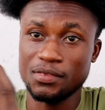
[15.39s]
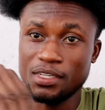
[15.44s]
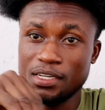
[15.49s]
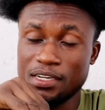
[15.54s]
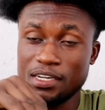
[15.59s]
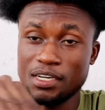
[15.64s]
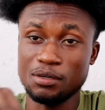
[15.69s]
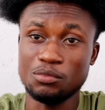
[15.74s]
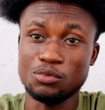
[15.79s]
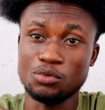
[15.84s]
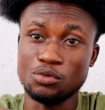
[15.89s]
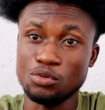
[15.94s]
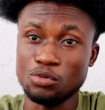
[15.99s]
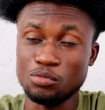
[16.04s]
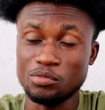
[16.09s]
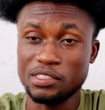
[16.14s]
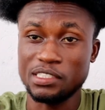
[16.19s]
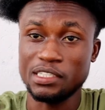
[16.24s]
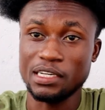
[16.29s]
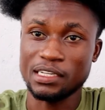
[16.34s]
that more
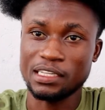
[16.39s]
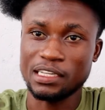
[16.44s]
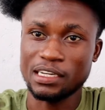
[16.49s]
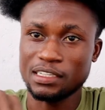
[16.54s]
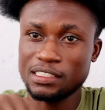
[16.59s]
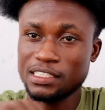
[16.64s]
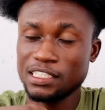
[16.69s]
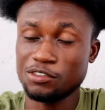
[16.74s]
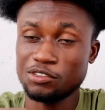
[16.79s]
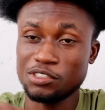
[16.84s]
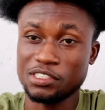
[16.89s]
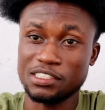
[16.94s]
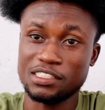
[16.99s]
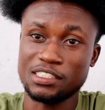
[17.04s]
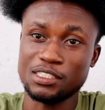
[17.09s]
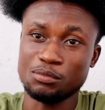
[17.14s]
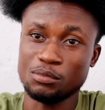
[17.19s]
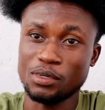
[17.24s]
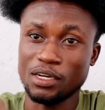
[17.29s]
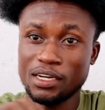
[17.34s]
home theater sound
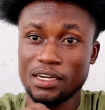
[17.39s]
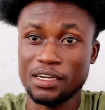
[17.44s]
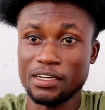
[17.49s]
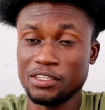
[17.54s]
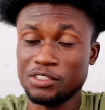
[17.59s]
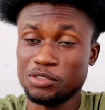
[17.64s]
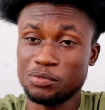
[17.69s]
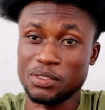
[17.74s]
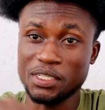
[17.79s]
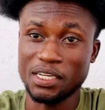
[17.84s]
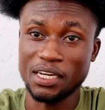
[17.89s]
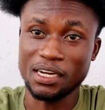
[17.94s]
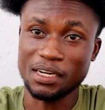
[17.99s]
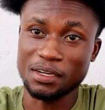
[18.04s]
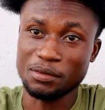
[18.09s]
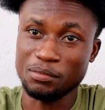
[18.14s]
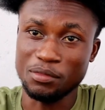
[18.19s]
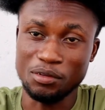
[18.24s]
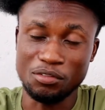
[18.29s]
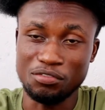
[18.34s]
system and a speaker.
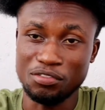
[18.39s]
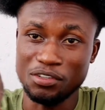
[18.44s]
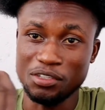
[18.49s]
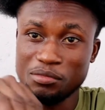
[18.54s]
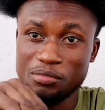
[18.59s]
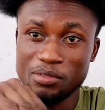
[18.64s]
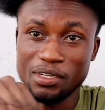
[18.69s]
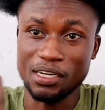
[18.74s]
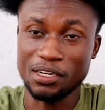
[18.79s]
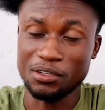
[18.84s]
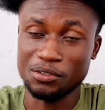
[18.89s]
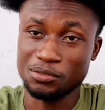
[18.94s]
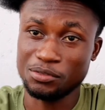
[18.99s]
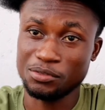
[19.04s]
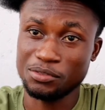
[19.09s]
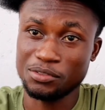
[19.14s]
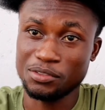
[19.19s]
My friend piano.